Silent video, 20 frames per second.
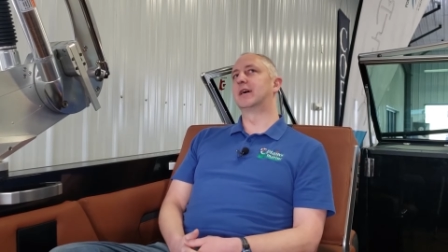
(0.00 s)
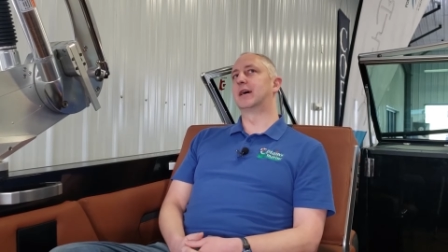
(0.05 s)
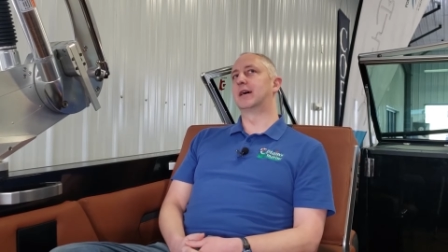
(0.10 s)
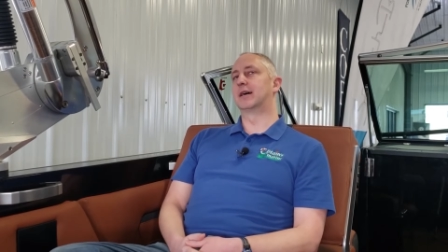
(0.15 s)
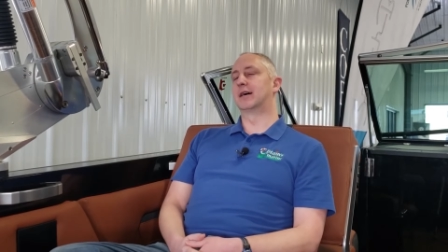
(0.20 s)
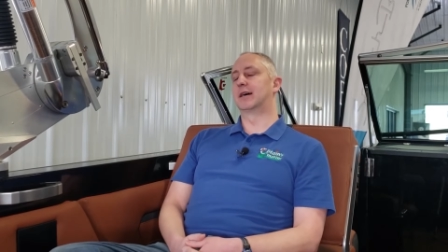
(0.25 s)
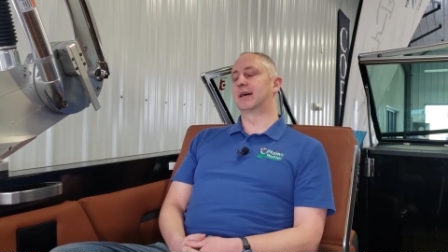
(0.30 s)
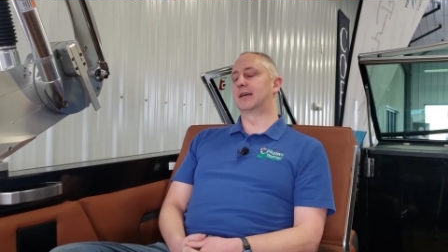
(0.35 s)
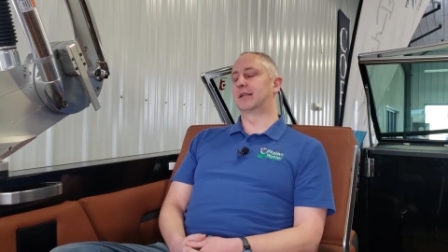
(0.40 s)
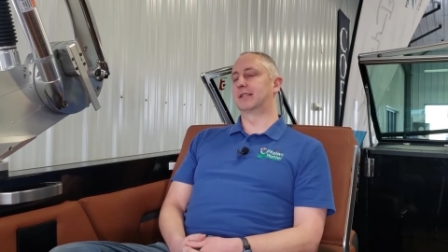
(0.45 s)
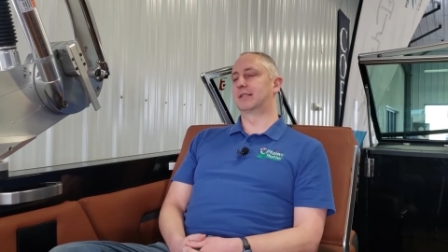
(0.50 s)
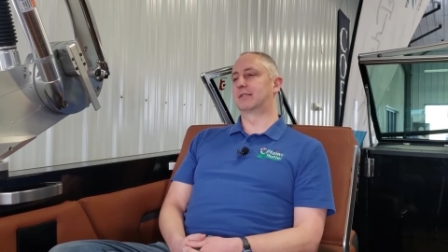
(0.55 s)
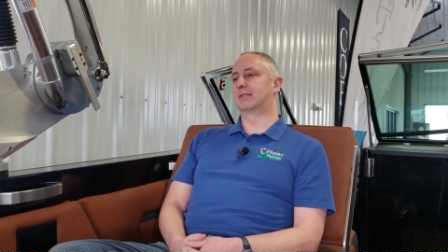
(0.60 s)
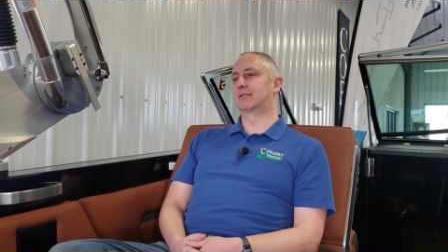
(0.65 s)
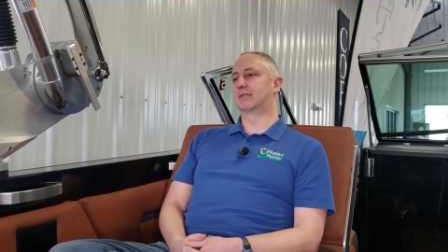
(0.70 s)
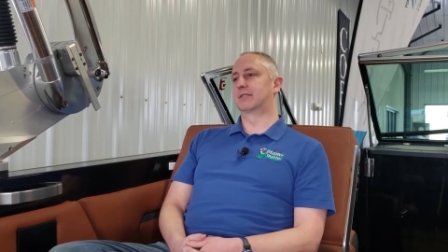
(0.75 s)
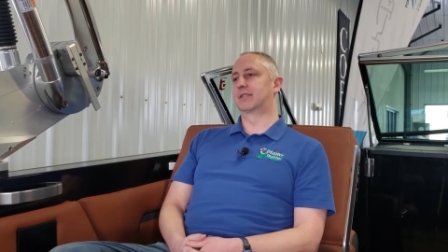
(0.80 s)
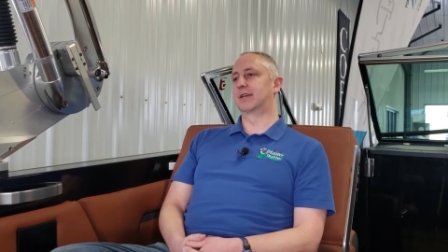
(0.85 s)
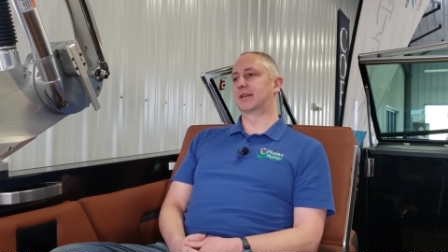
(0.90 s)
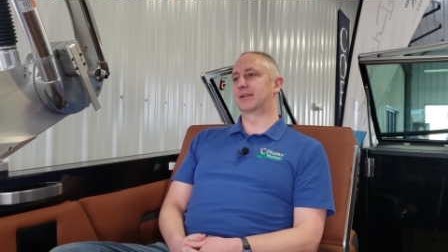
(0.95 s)
I
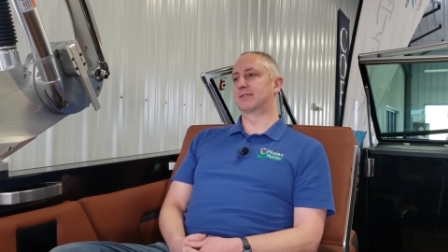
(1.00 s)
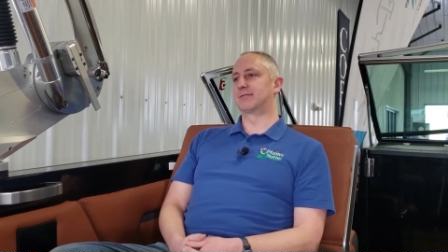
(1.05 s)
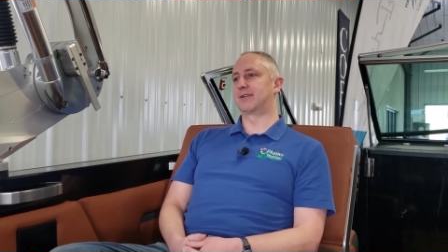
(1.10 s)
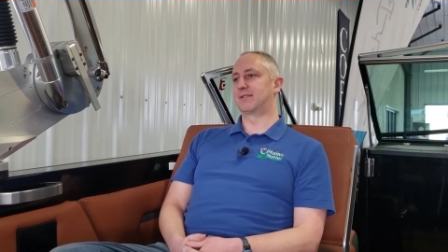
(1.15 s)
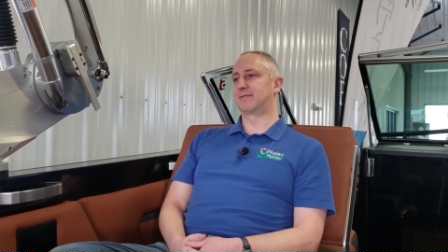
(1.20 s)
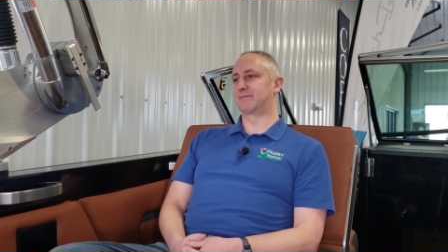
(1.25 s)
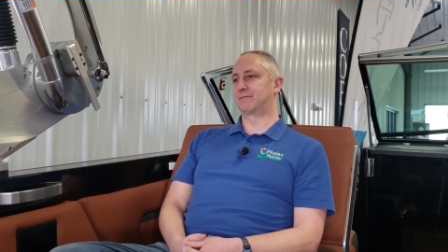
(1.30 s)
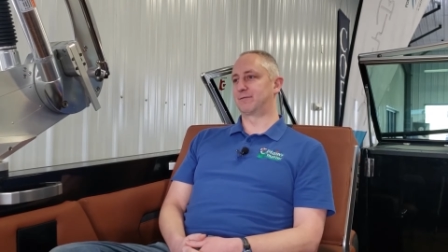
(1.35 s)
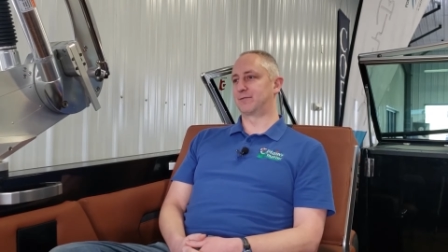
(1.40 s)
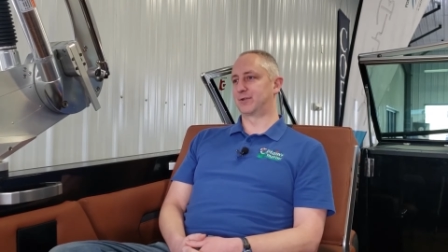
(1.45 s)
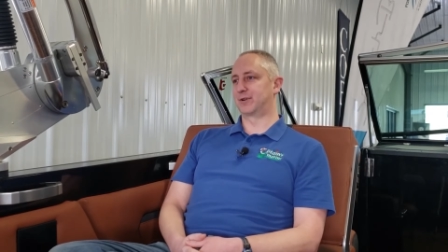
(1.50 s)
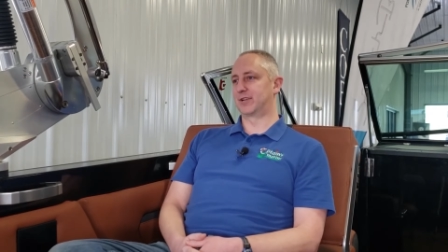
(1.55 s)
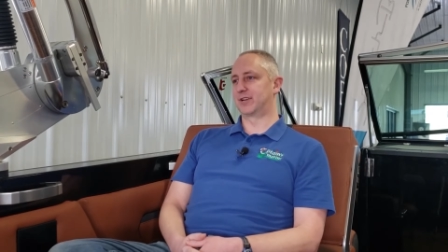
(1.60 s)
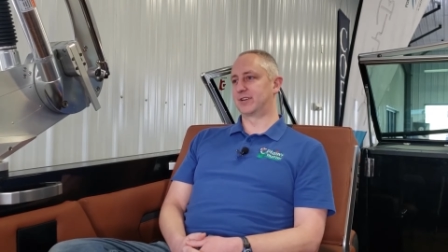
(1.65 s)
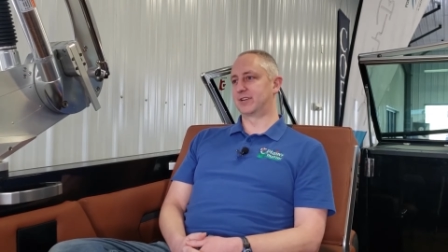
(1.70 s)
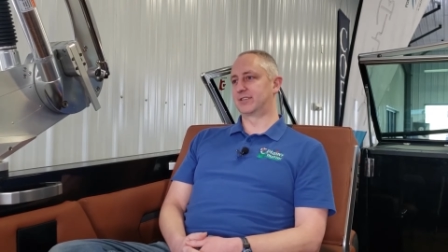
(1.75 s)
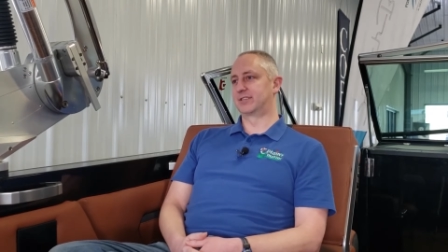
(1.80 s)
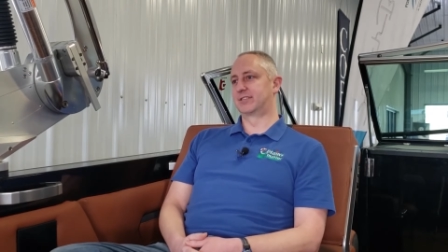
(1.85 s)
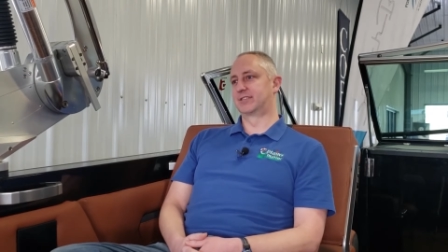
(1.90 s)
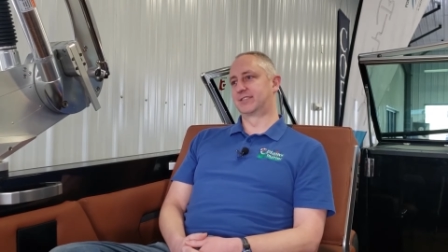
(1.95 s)
think around four
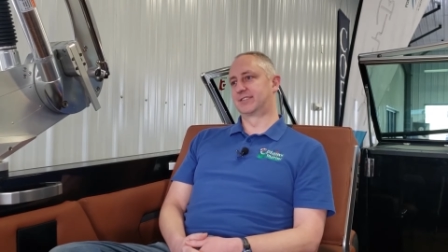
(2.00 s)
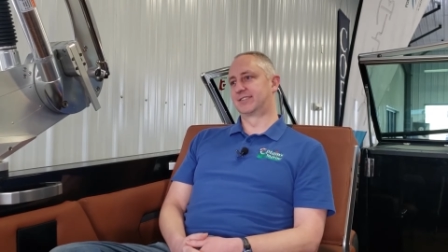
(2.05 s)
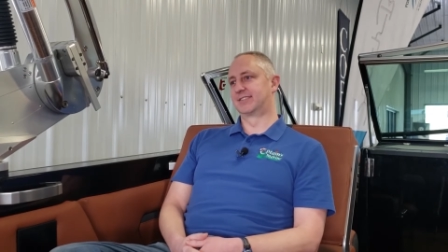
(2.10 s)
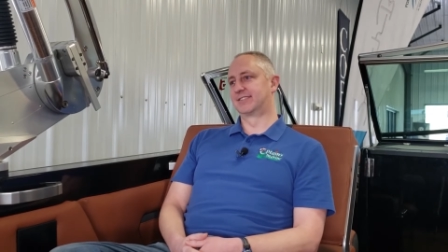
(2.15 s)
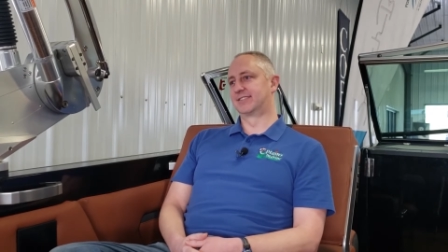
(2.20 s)
years.